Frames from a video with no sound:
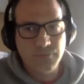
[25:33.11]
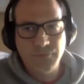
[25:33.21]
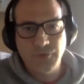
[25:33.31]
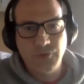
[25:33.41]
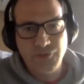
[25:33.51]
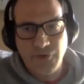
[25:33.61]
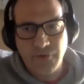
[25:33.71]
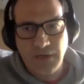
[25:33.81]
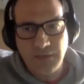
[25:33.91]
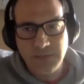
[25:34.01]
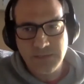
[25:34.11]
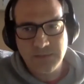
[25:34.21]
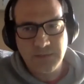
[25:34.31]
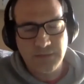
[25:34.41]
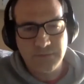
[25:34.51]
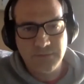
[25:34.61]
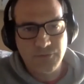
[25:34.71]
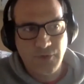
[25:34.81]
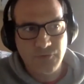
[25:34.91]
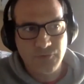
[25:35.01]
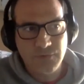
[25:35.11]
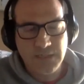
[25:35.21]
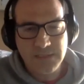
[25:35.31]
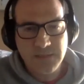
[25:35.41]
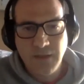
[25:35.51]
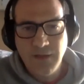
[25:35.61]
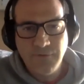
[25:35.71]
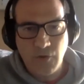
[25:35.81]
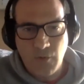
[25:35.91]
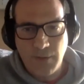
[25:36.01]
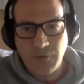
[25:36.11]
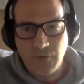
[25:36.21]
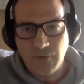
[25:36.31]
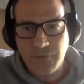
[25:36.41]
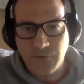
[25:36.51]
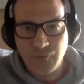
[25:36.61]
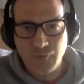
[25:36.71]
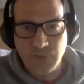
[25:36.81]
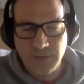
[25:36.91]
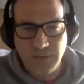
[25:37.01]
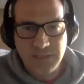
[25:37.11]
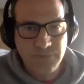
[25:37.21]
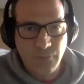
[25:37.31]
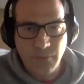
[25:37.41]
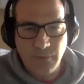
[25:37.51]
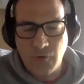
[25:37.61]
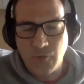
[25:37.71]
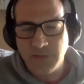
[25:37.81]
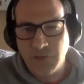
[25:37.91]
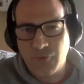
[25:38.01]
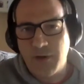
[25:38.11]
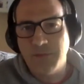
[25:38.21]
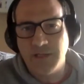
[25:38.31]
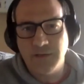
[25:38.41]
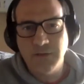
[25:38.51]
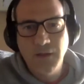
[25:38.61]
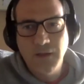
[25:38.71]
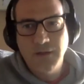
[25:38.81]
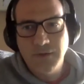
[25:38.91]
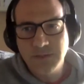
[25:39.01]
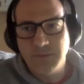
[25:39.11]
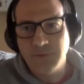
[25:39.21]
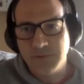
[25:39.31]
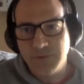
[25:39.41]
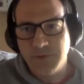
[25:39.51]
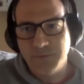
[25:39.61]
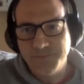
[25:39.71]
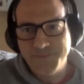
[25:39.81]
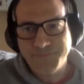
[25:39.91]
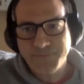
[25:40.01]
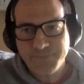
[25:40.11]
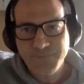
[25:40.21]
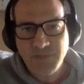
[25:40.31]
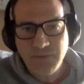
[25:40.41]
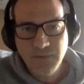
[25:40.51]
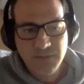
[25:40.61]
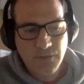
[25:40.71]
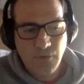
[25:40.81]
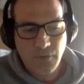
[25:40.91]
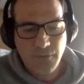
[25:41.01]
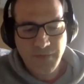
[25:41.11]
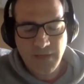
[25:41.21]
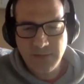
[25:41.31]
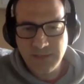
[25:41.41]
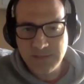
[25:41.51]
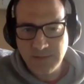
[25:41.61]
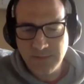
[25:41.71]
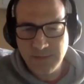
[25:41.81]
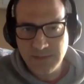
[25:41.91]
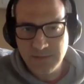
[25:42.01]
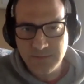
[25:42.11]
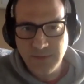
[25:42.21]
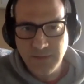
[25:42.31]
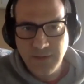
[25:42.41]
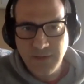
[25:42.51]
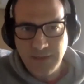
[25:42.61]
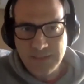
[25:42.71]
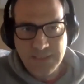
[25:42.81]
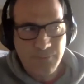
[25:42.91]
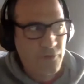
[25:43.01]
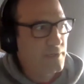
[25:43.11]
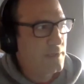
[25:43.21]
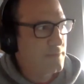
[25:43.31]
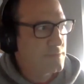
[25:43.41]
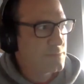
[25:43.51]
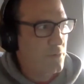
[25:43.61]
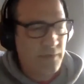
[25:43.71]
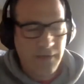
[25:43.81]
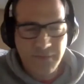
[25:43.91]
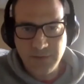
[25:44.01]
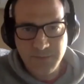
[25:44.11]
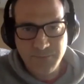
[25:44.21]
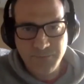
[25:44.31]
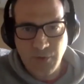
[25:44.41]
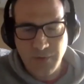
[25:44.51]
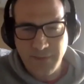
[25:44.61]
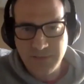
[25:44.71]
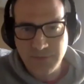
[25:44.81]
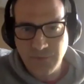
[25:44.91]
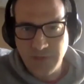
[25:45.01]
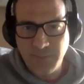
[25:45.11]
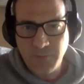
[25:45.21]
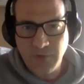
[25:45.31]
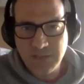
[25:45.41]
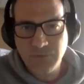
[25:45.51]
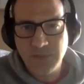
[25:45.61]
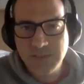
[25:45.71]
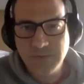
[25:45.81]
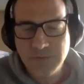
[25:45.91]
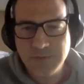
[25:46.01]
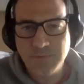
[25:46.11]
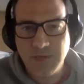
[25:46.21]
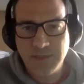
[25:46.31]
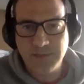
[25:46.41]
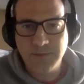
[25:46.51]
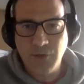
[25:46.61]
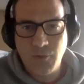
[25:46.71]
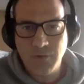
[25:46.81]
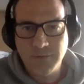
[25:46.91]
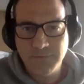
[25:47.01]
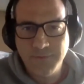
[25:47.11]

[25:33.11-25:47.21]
you know journalists and trying to just follow up the whole thing on Twitter as if we were following the Kremlin, something you know. So yeah, that's I think summary I've uh, spoken. I think it's probably better to let people ask questions rather than go on.